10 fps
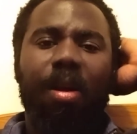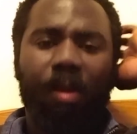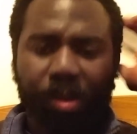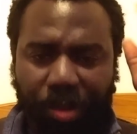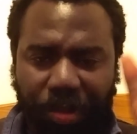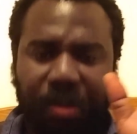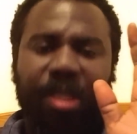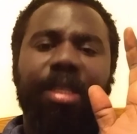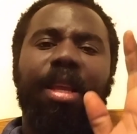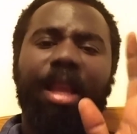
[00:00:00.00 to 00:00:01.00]

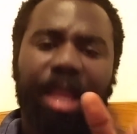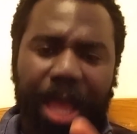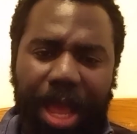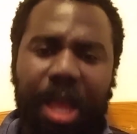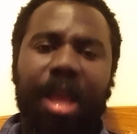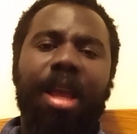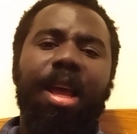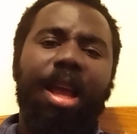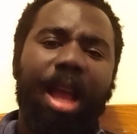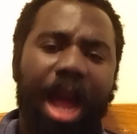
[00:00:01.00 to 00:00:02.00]
yeah,